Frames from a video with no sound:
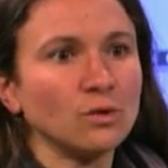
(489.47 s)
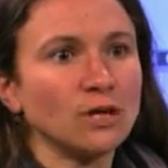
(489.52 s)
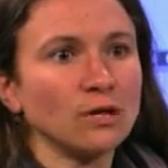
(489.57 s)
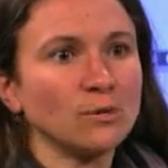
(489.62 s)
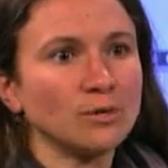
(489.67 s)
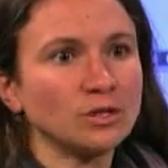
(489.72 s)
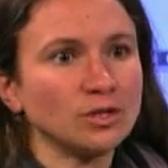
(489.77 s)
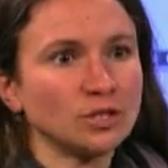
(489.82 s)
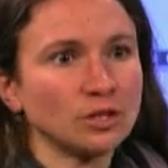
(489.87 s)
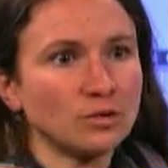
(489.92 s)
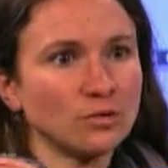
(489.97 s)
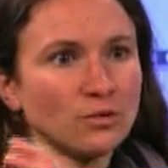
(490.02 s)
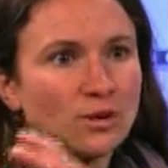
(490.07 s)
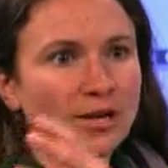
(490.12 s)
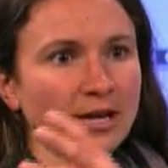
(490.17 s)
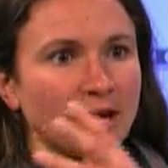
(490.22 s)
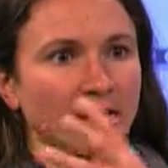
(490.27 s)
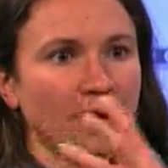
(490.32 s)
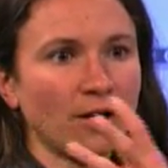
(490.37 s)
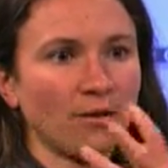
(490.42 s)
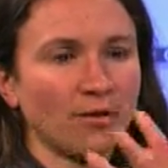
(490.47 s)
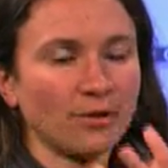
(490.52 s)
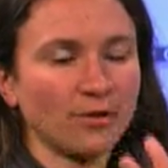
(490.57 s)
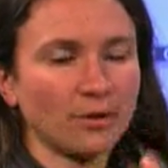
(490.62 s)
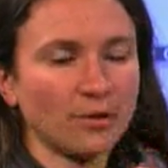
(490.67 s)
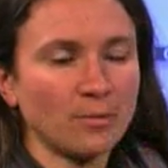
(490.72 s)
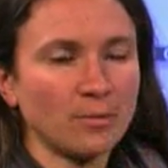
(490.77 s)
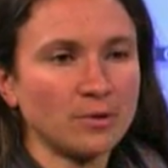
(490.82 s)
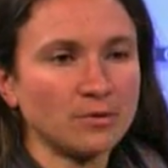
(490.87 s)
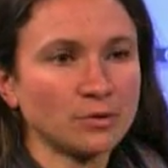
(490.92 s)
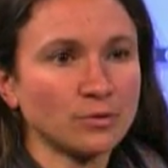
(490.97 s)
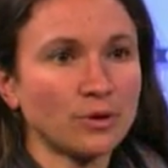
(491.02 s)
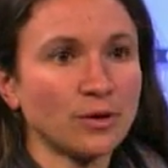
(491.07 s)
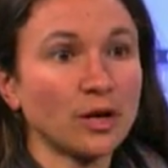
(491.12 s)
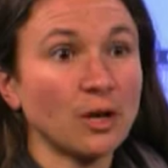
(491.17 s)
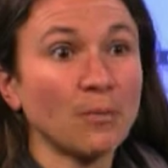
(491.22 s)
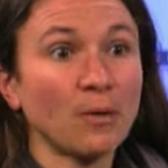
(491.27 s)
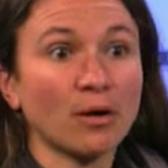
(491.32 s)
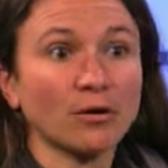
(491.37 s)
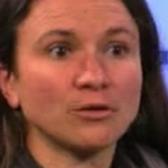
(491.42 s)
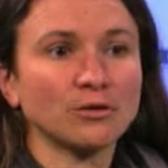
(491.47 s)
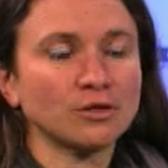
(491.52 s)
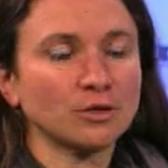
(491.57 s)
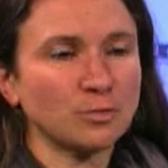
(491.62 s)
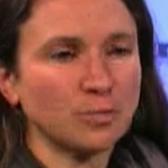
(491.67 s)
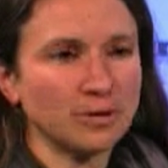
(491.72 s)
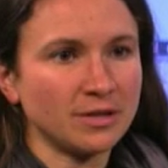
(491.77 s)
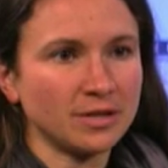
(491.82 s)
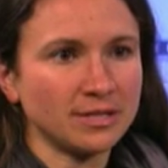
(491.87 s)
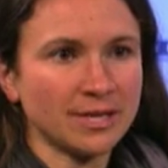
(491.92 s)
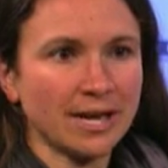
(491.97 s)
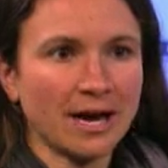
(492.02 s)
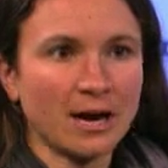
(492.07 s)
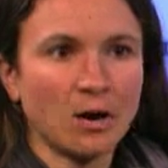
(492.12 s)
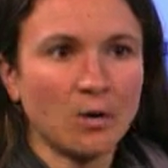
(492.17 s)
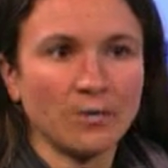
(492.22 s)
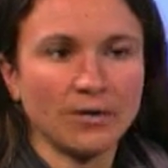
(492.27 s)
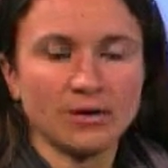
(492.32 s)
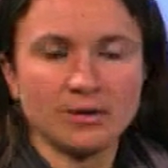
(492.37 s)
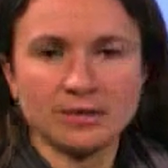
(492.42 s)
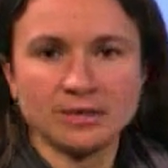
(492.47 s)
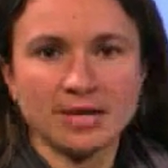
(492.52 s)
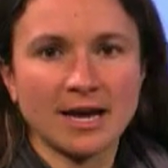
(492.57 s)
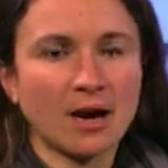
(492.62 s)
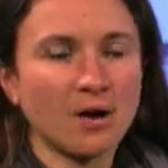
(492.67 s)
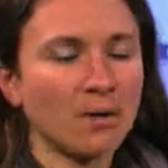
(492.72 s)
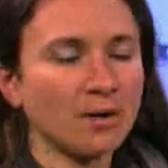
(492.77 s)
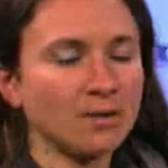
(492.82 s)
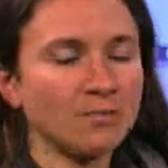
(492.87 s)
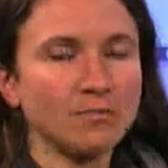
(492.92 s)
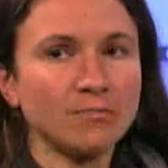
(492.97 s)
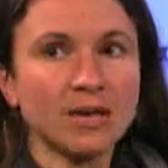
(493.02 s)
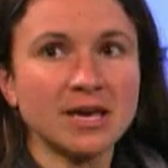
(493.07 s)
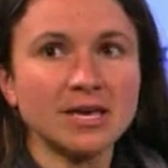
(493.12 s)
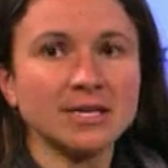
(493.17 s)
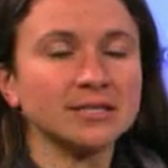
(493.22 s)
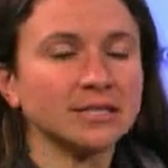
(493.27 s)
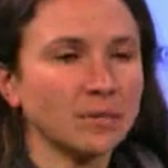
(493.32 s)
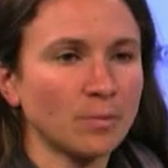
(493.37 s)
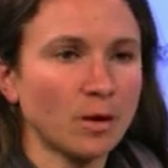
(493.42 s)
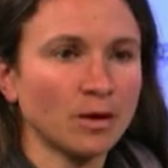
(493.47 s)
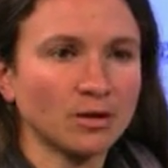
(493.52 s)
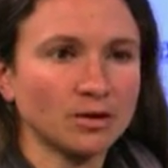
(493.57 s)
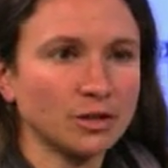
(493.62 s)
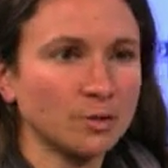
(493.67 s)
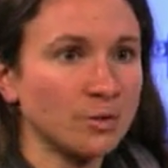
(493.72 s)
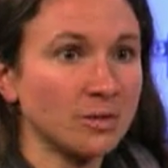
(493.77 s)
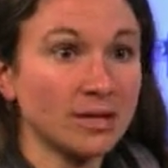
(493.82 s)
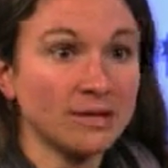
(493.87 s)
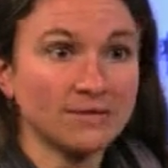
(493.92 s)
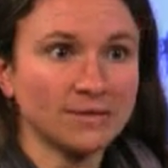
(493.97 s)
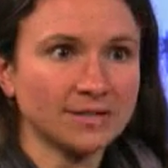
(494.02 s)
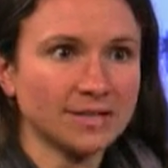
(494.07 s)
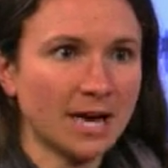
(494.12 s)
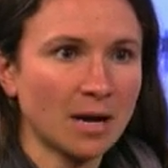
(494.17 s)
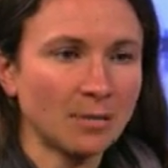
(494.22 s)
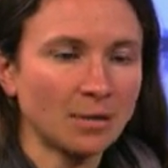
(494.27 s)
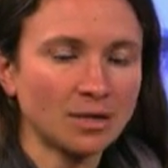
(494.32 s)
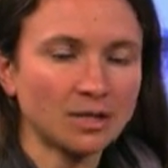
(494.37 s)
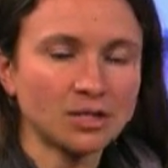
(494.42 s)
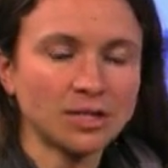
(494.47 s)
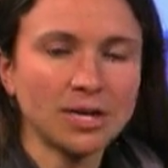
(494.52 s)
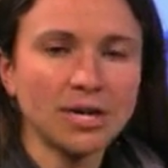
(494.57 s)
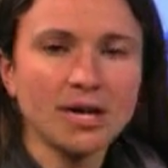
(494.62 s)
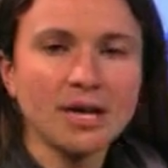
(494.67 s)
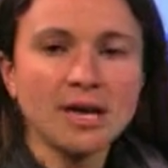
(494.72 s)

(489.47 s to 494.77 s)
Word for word: it was just creating a healthier community, it was creating a partnership with the town that's now an amazing partnership that they've established.